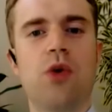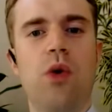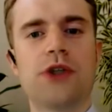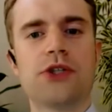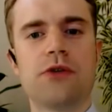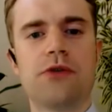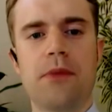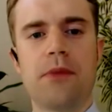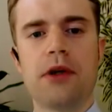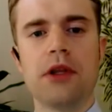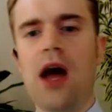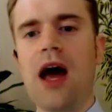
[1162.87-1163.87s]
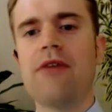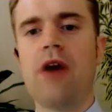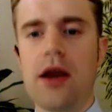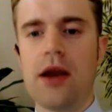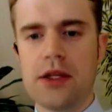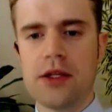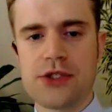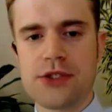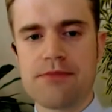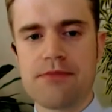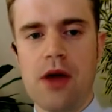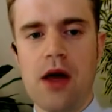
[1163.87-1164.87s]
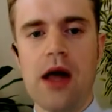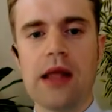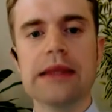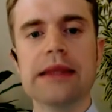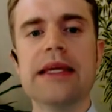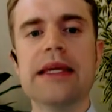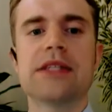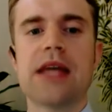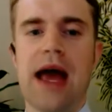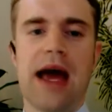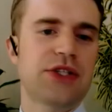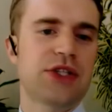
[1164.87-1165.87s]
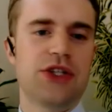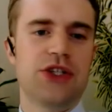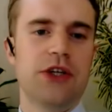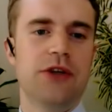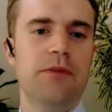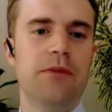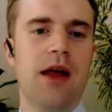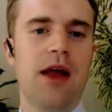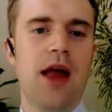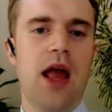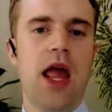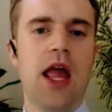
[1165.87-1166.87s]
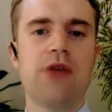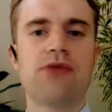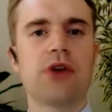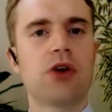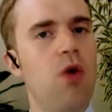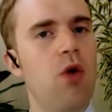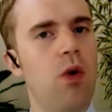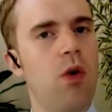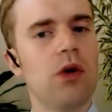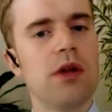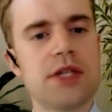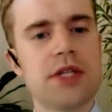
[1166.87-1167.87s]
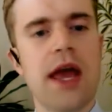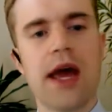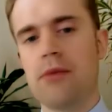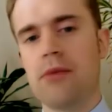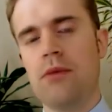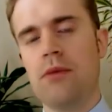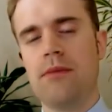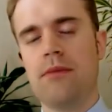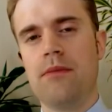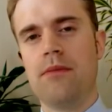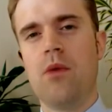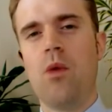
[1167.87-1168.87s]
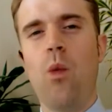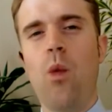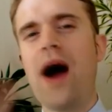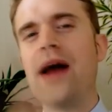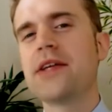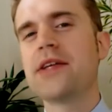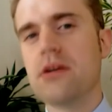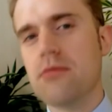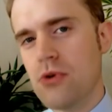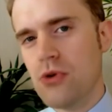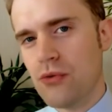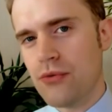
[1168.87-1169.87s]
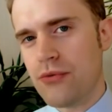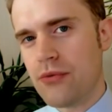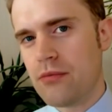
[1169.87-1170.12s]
a question from our live audience. Elise asks you, if the coral is an animal, why doesn't it move?